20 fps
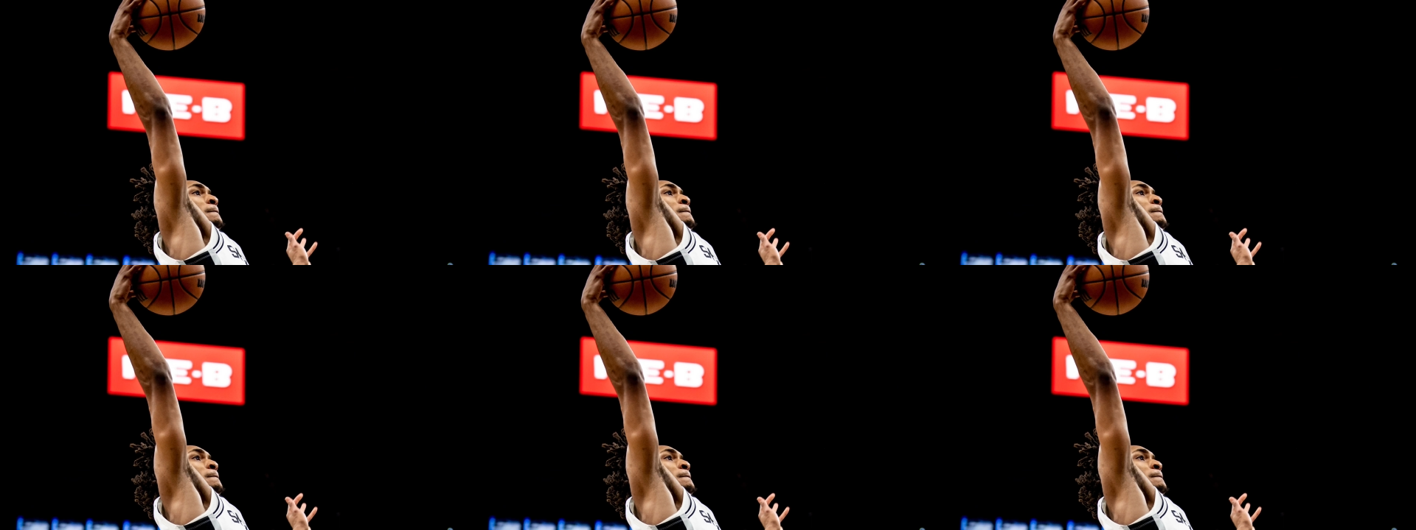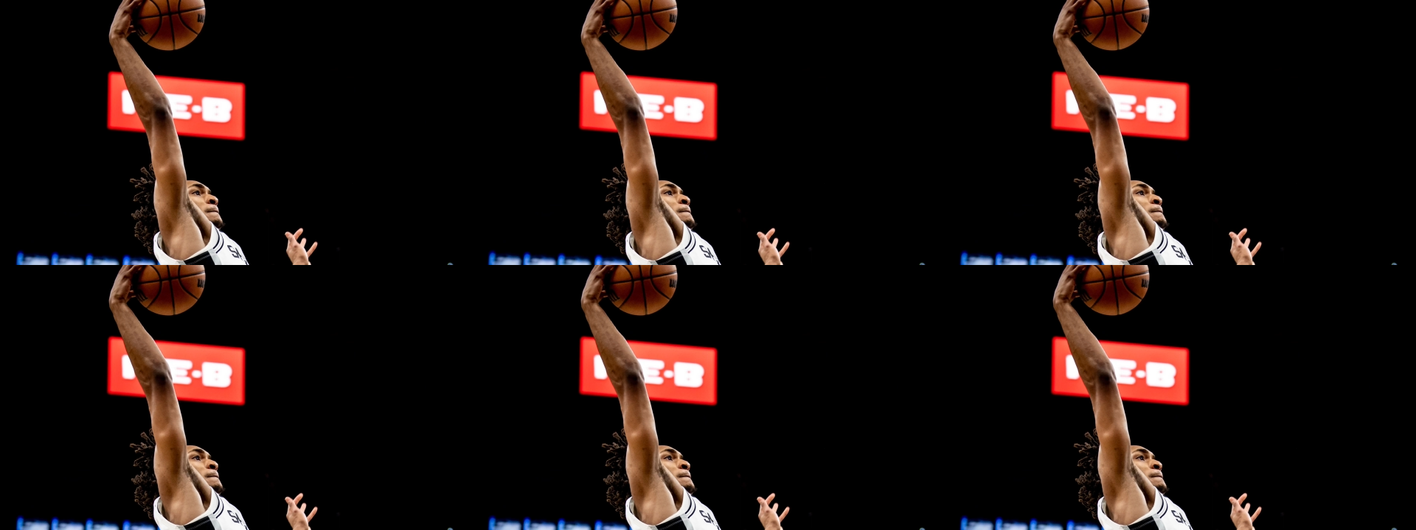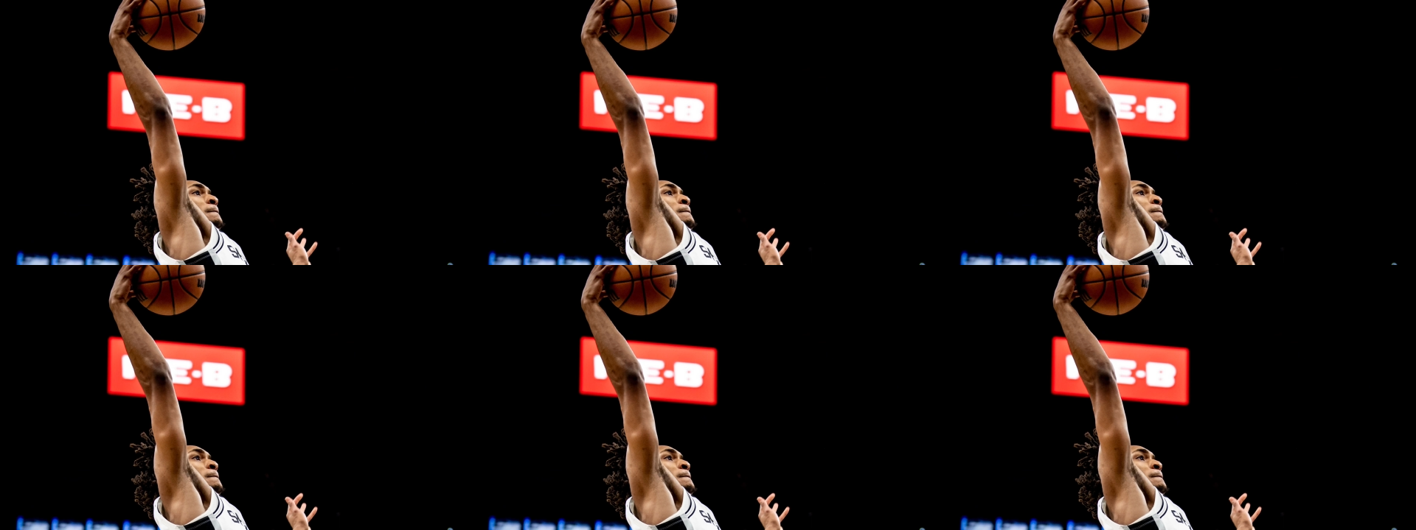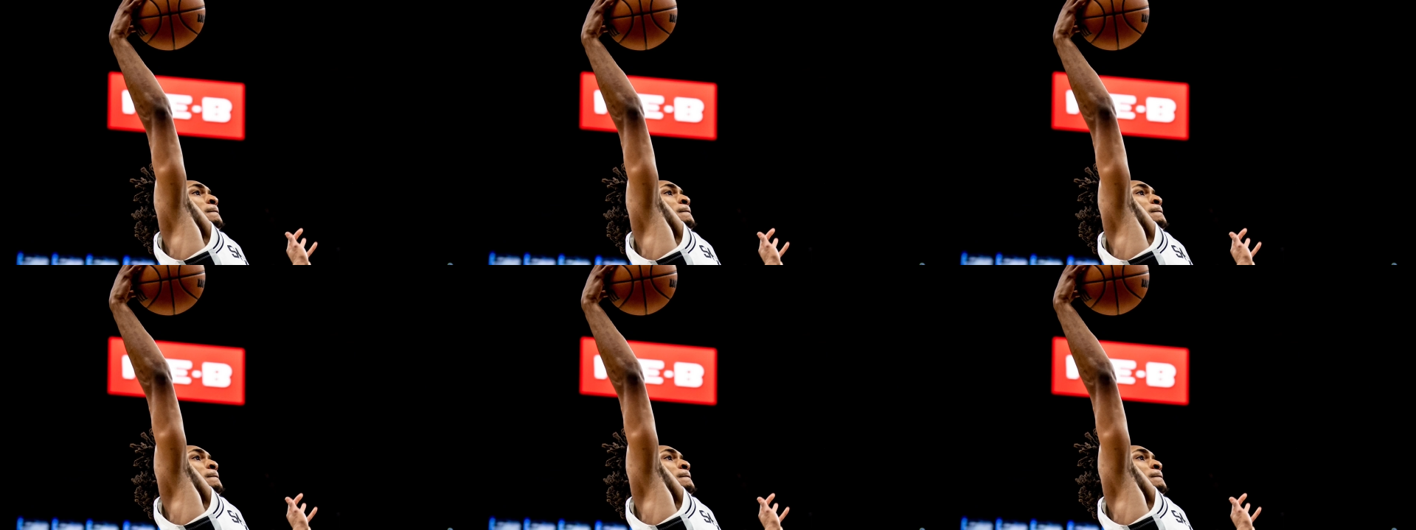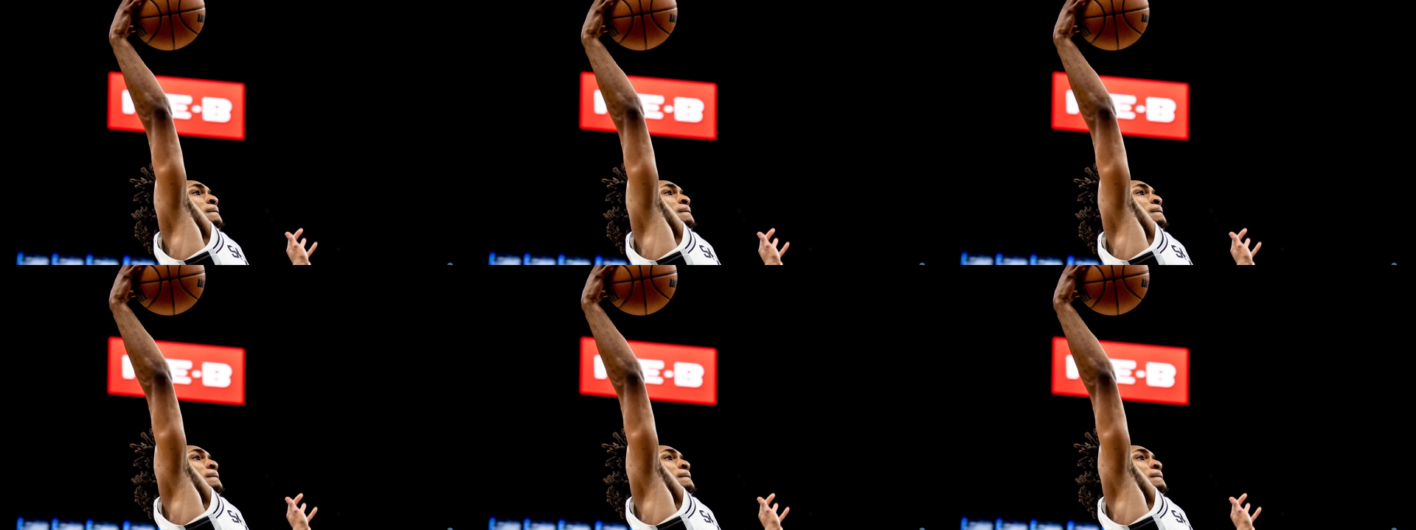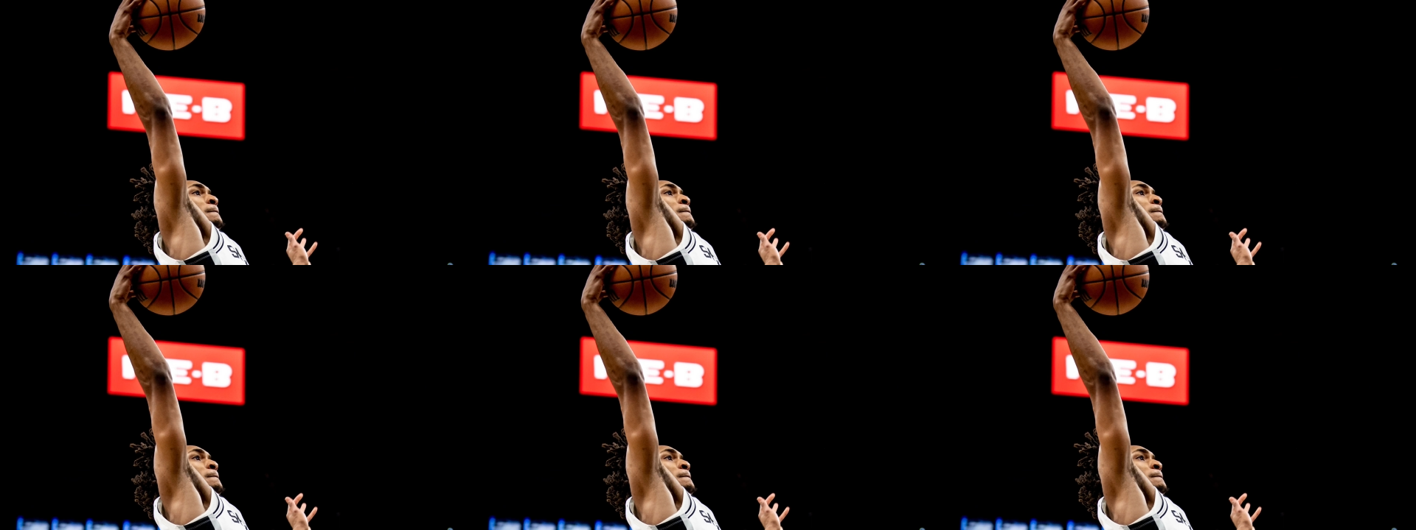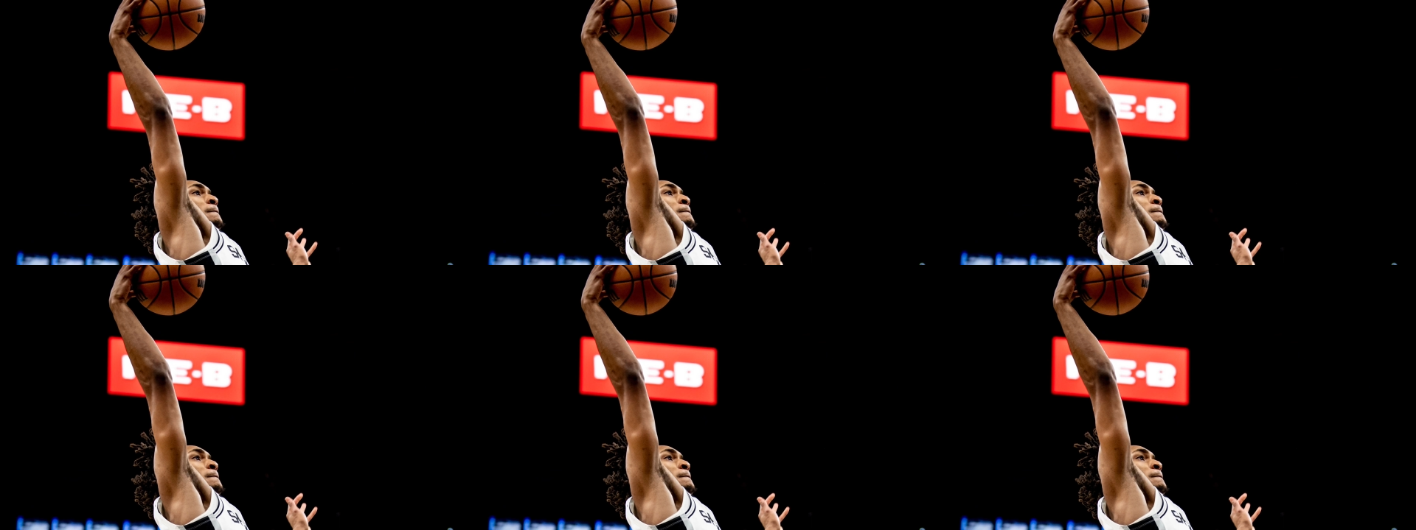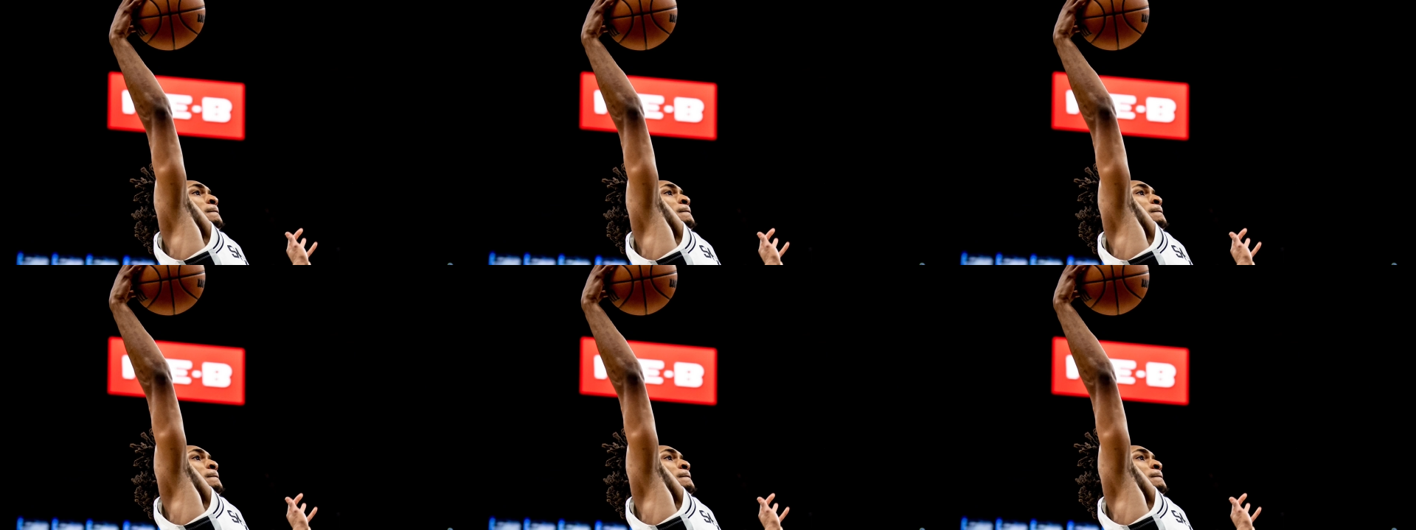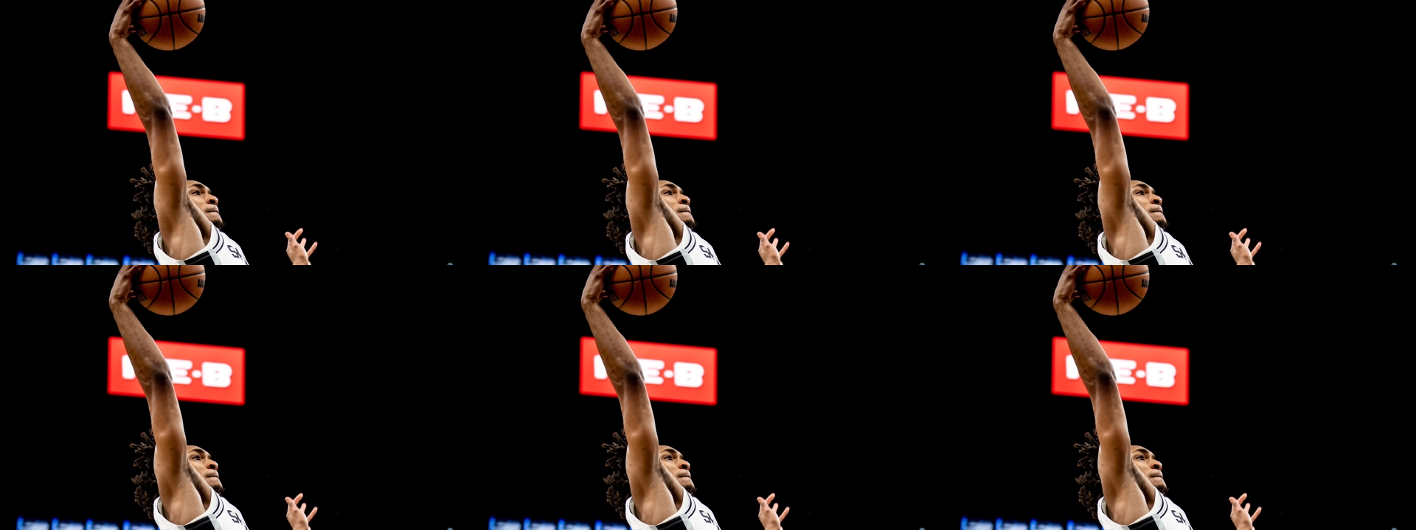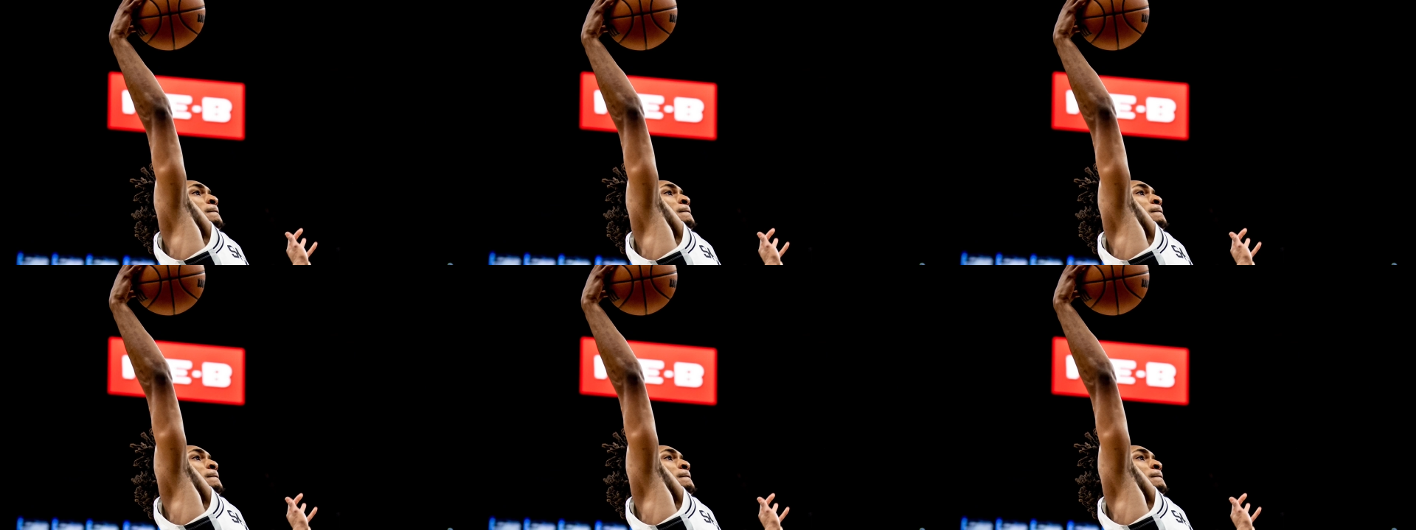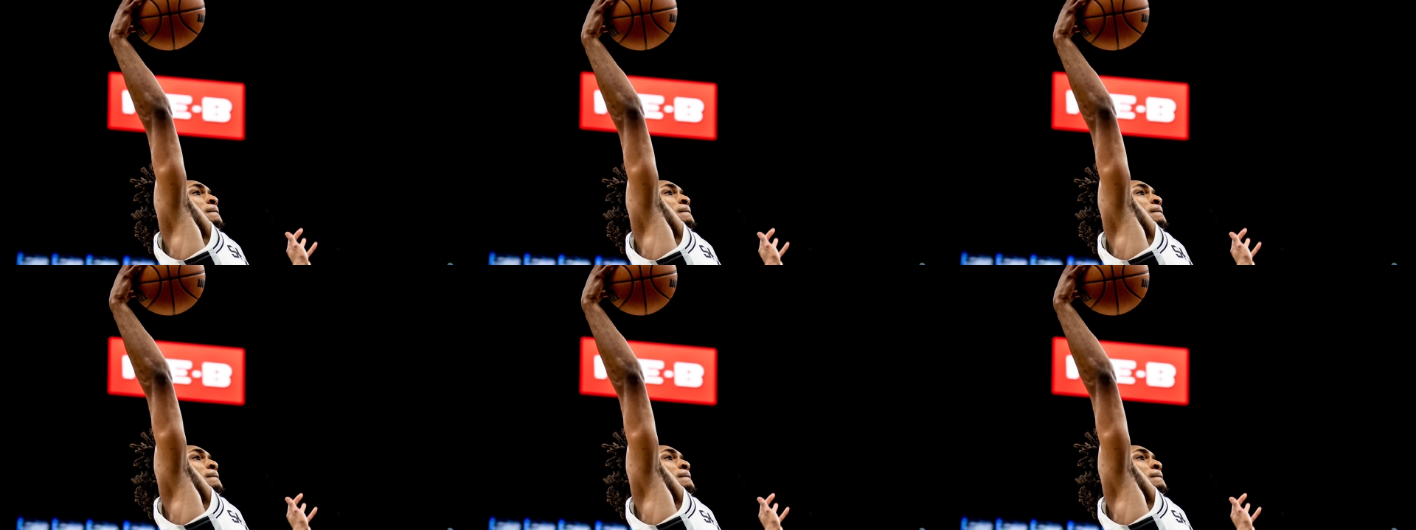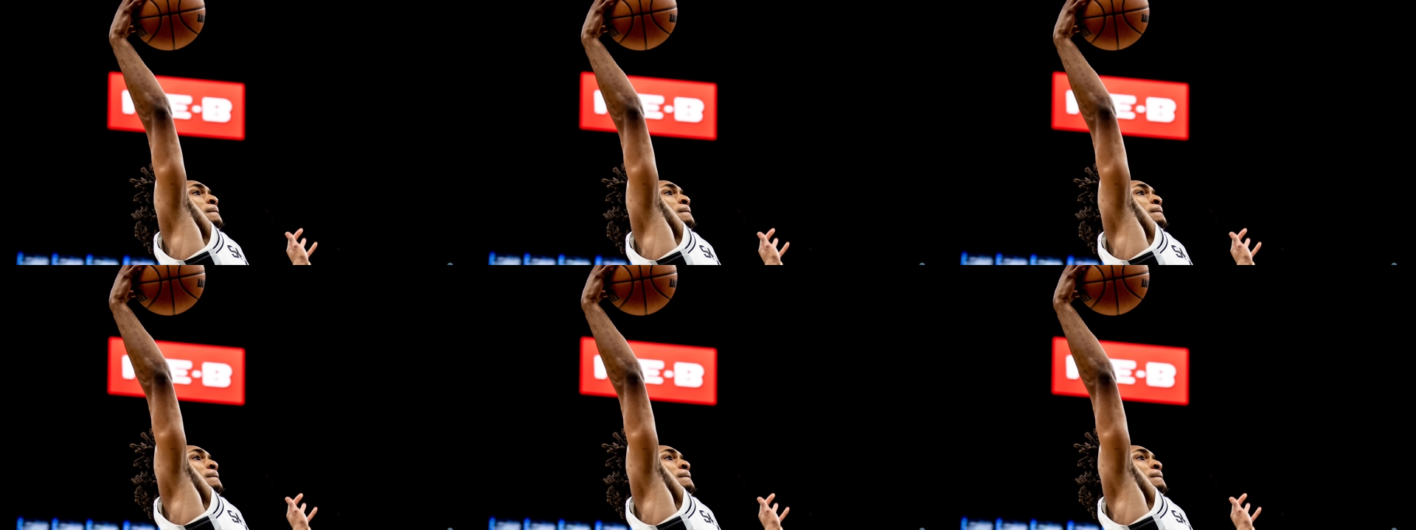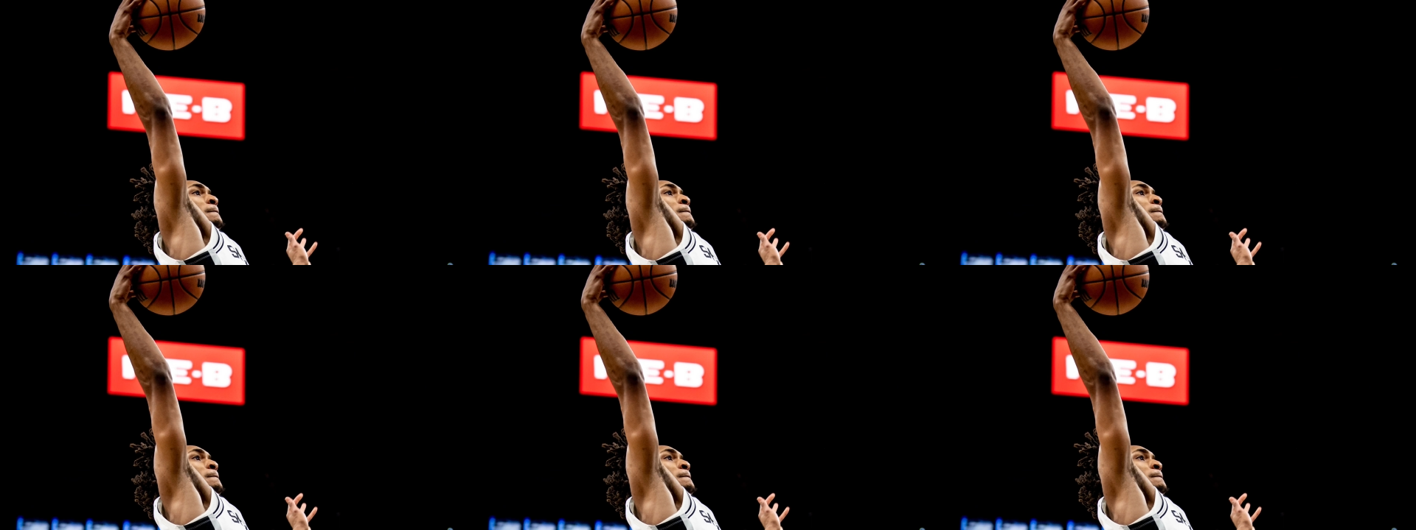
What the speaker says: [unreadable: no face in view]